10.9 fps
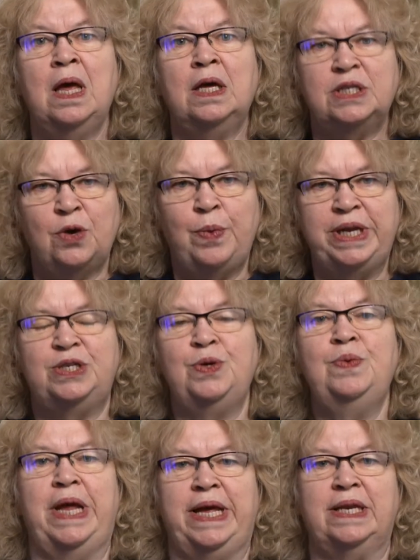So we do
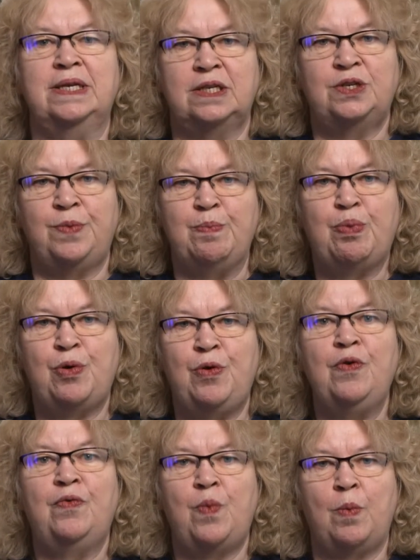need to
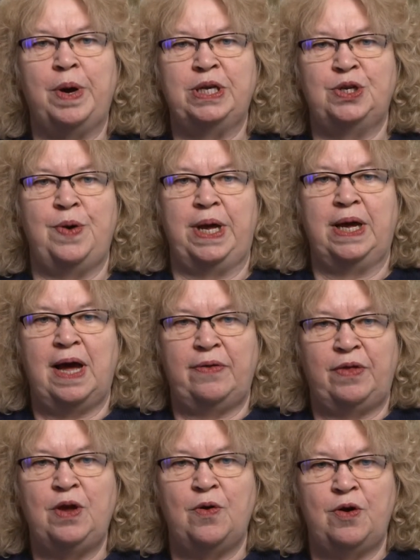improve what we're doing at
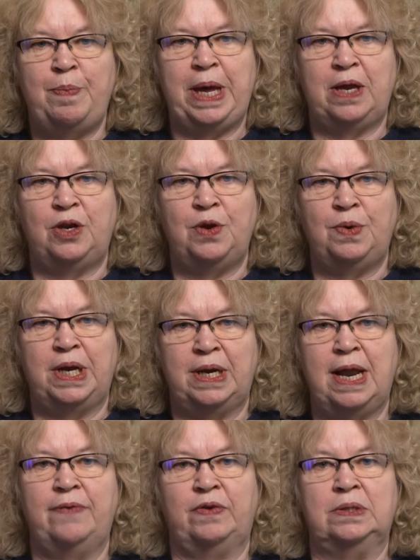the European Union
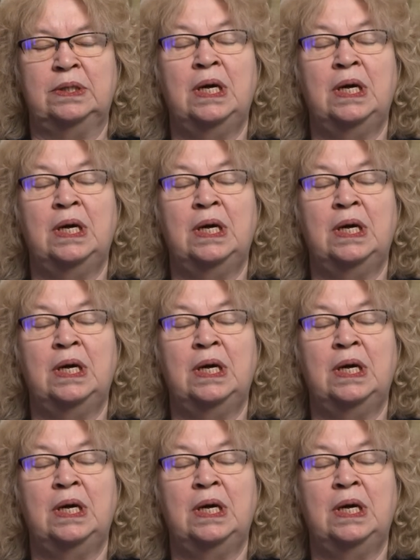level.